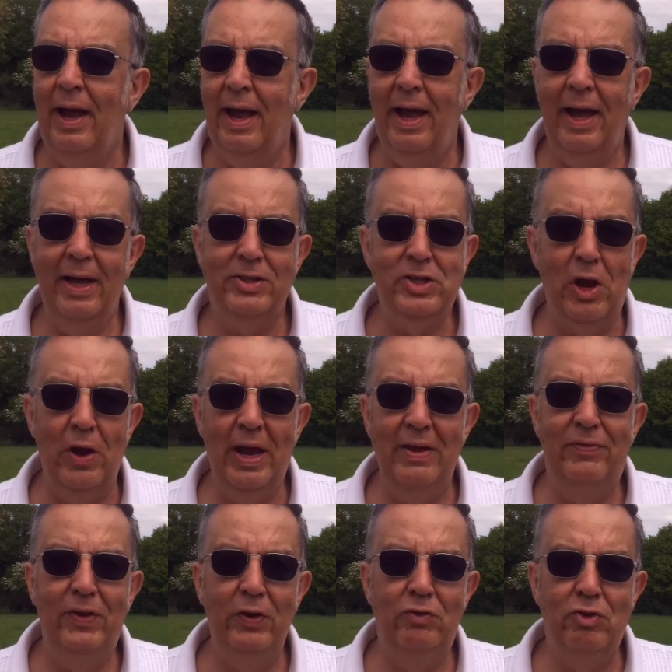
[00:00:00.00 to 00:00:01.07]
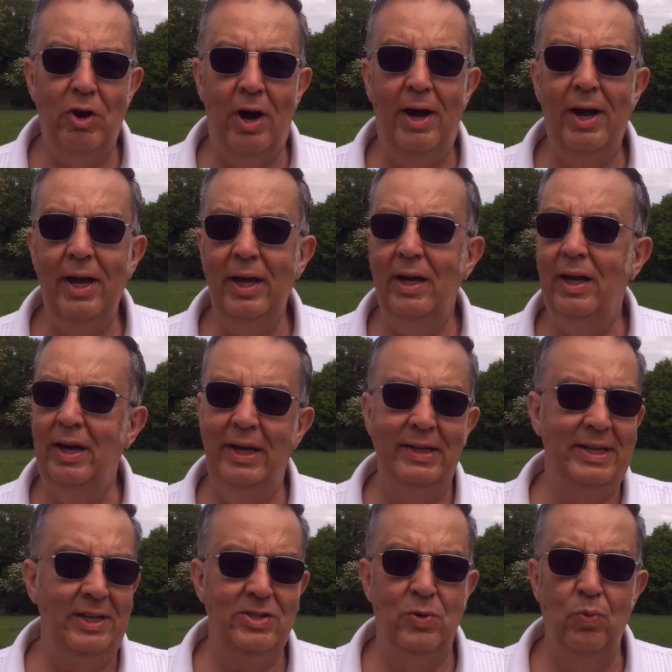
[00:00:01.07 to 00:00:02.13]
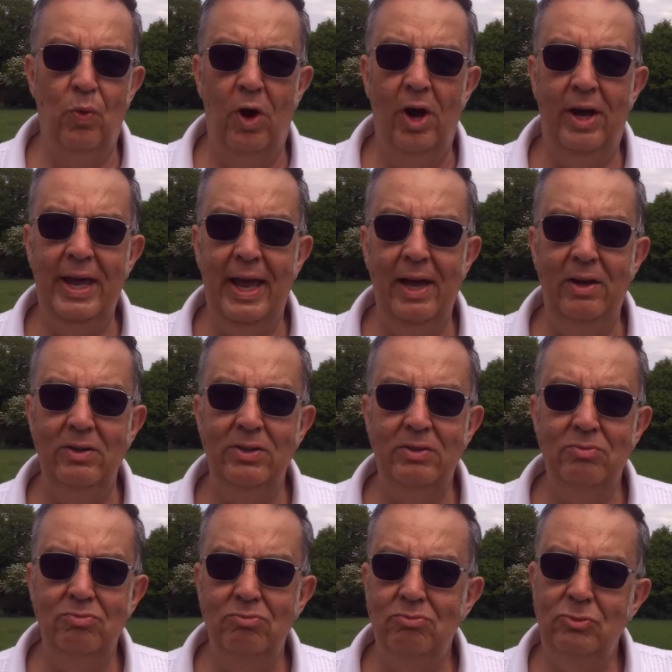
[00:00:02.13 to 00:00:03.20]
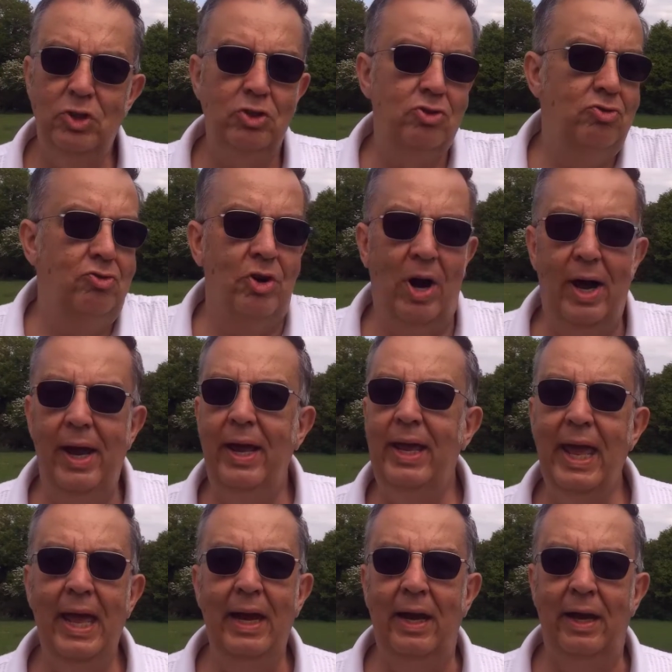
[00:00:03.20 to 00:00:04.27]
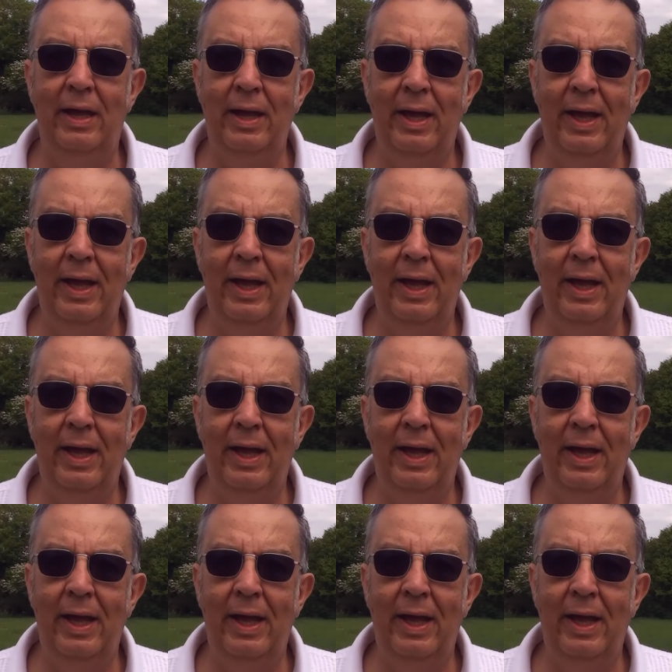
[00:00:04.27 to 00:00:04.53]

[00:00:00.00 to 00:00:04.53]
Uh, so if you try and it doesn't work out, just try again.